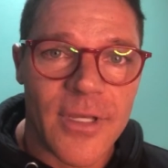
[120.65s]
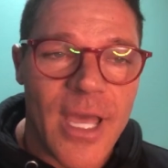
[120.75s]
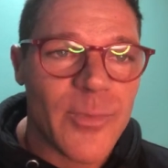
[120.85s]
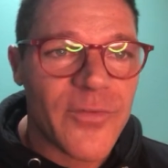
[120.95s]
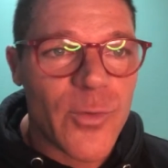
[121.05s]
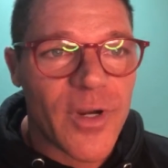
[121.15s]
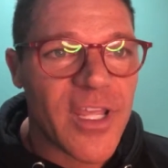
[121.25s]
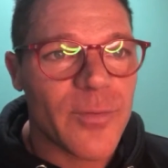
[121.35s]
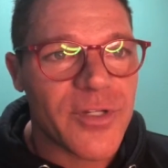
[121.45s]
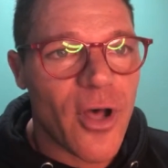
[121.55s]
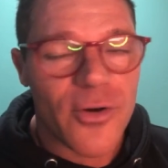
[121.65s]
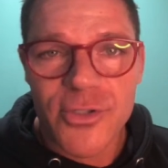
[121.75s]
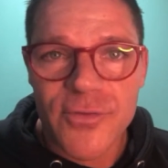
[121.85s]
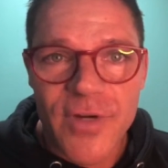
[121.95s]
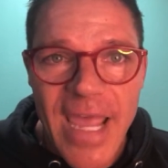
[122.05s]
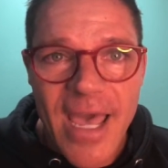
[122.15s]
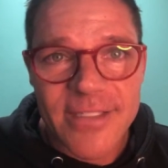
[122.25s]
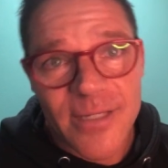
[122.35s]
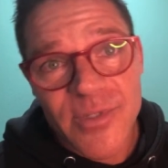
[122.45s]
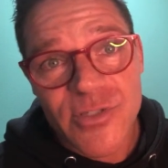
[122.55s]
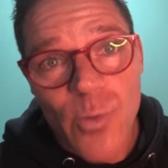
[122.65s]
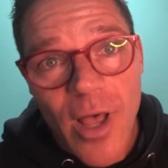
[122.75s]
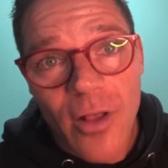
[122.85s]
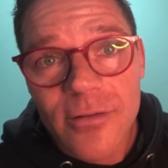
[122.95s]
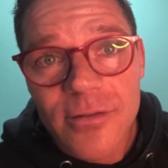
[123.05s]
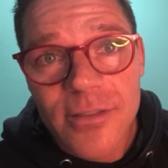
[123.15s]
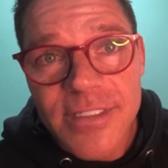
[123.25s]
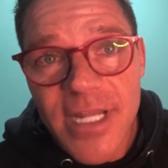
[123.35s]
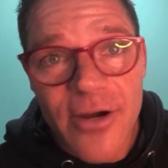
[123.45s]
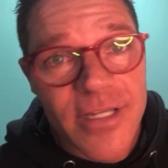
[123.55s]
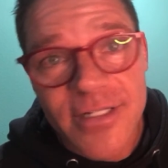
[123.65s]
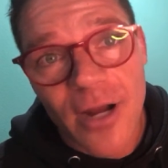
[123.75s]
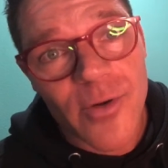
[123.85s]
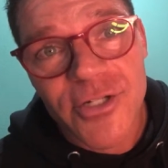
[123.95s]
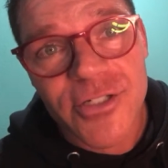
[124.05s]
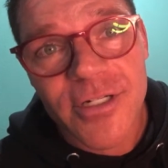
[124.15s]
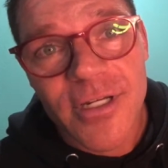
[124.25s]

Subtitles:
I mean, if you want to give him $1 or $2 for gas, that'd be swell, because Terry's not rich.